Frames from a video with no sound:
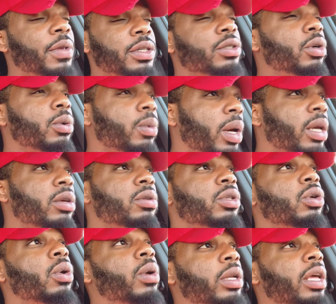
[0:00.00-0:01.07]
there's no wait. You
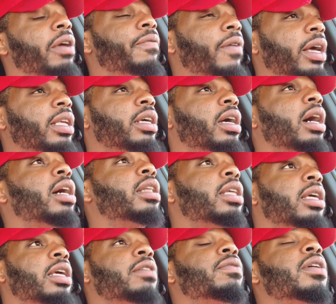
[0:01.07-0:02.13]
just go in there, find your car,
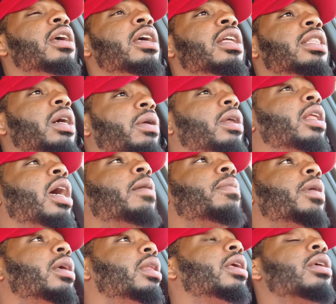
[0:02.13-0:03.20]
leave, load it up,
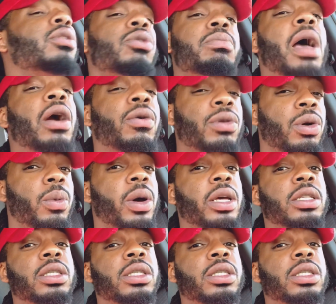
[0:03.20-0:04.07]
and then you back on your way.